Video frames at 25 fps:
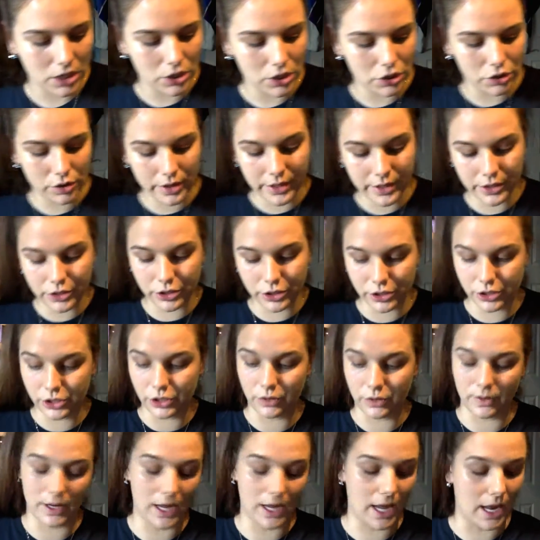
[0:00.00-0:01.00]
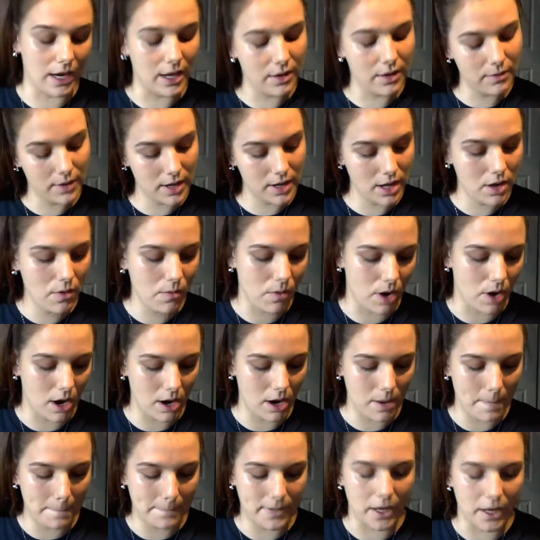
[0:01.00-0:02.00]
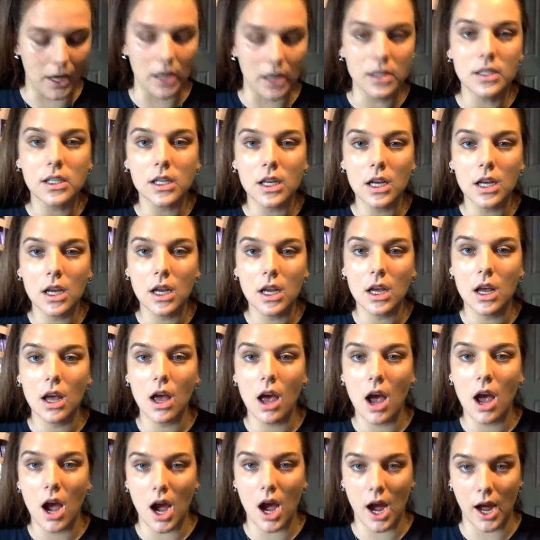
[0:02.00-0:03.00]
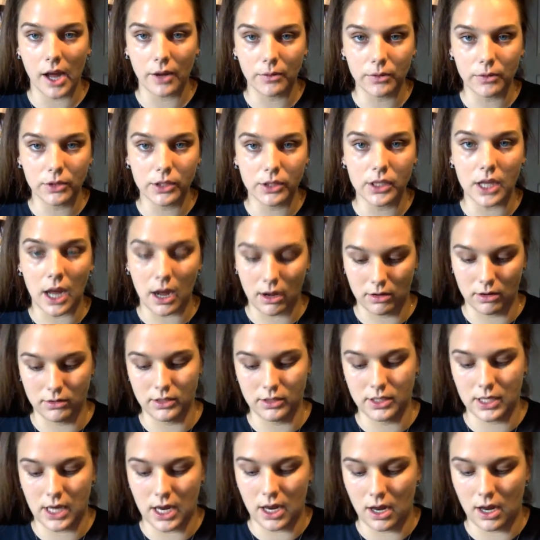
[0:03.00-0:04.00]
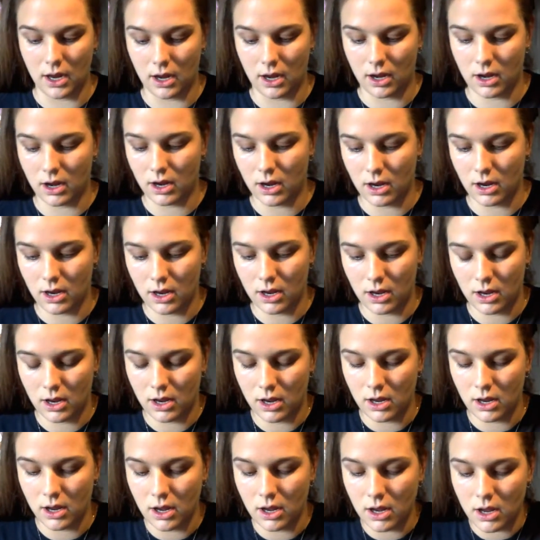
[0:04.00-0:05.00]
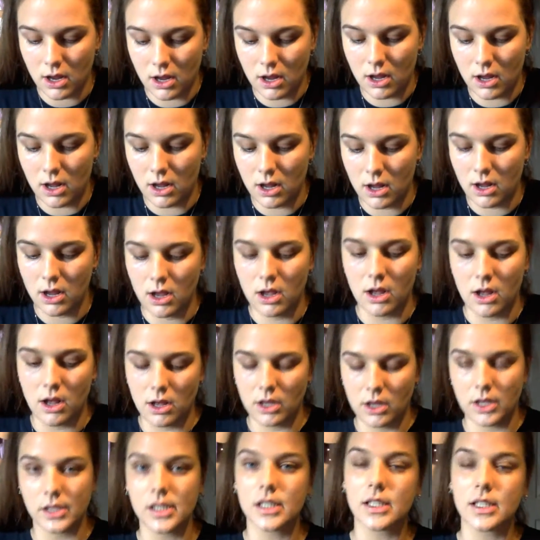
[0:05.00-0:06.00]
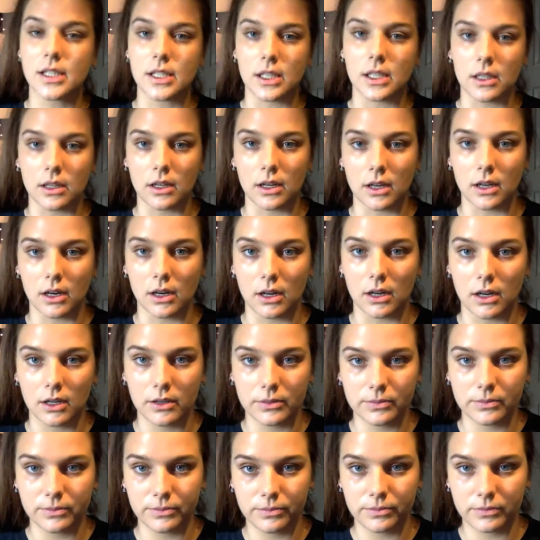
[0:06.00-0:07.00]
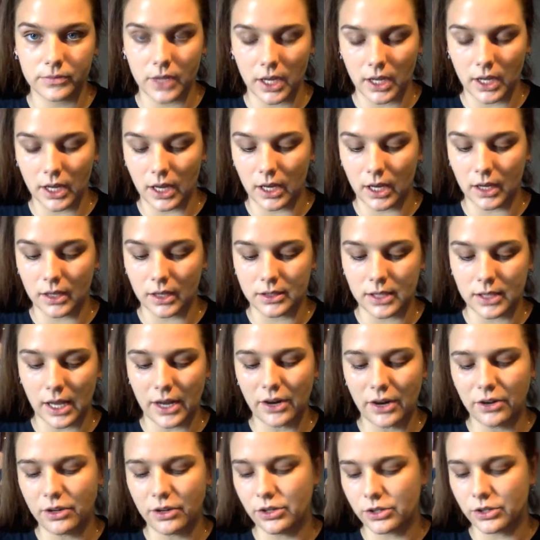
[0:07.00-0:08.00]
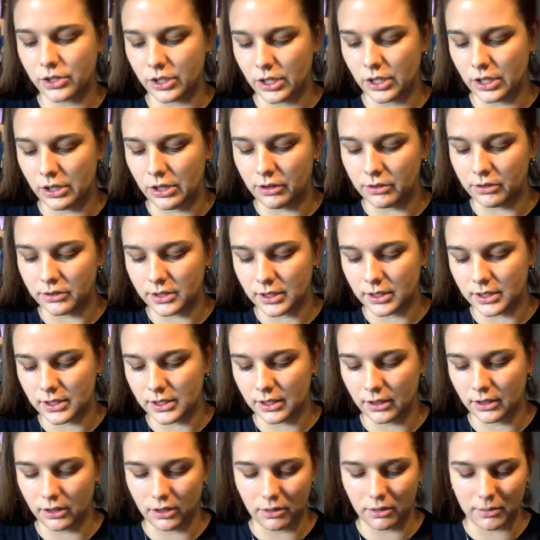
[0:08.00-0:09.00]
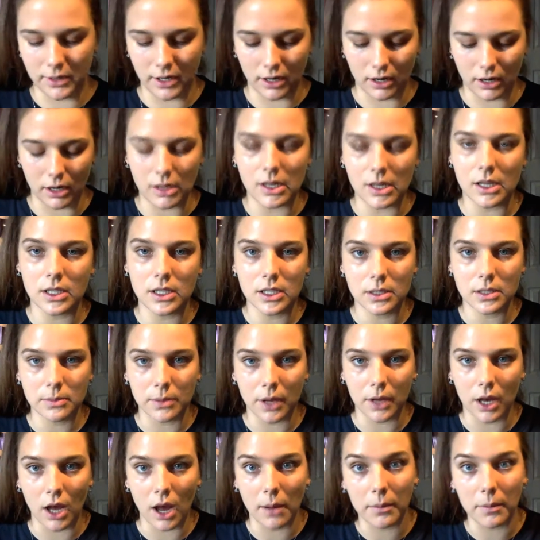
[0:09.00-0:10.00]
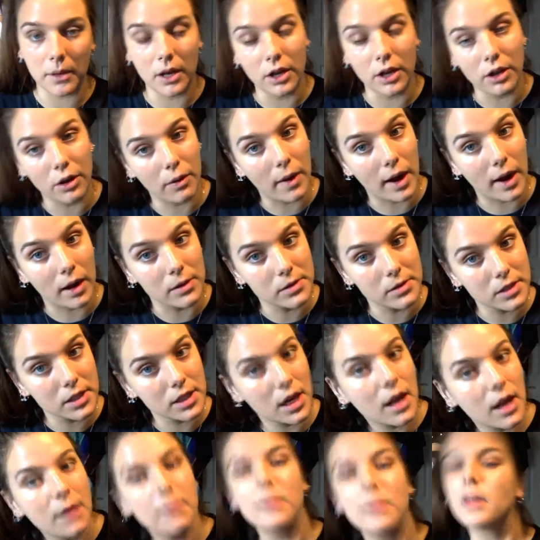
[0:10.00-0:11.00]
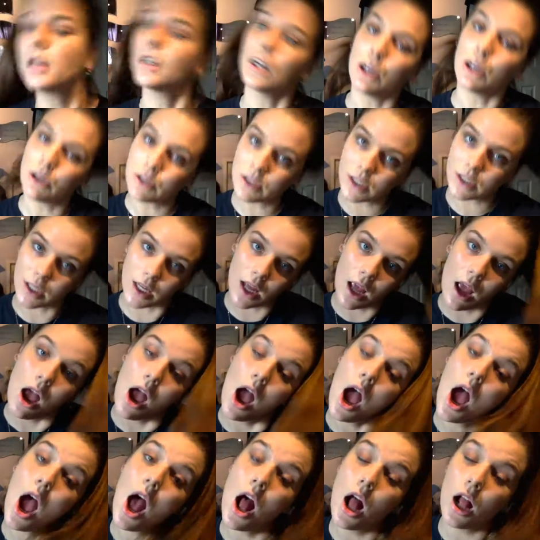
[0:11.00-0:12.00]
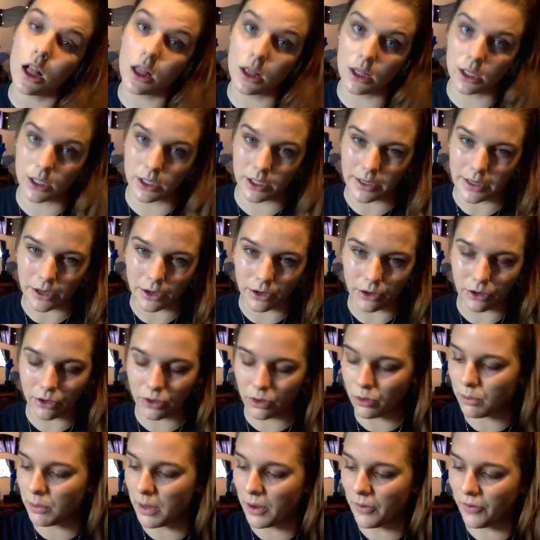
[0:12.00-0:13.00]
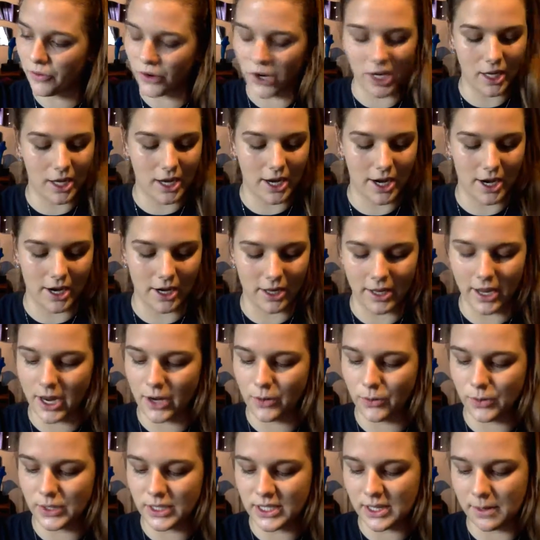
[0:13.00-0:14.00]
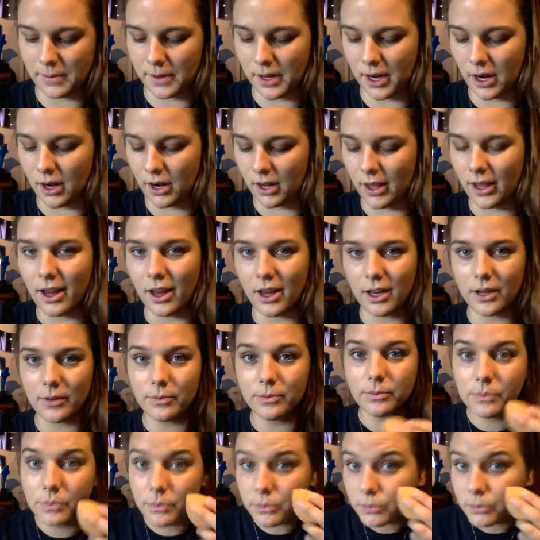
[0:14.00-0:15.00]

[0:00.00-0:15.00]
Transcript: you can just do it any way you want, but I will now take concealer, I guess. I don't usually use concealer, to be honest, but I'm gonna go out tonight. I'm gonna go see Le Youth with my friend Caroline. What's up, Caroline?